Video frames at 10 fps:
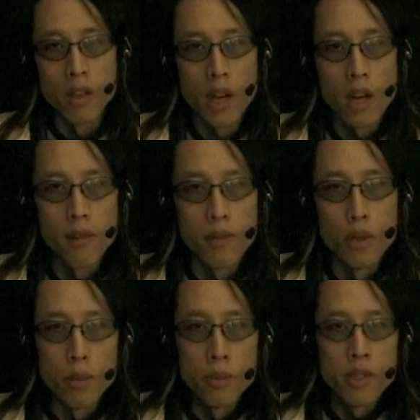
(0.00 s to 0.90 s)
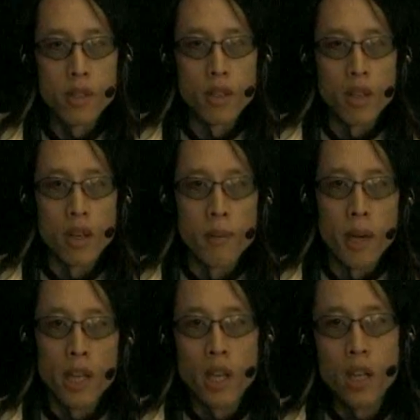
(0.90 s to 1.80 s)
the, the crowd of noobs,
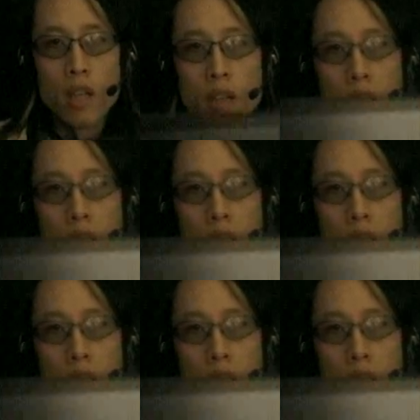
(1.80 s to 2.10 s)
um, I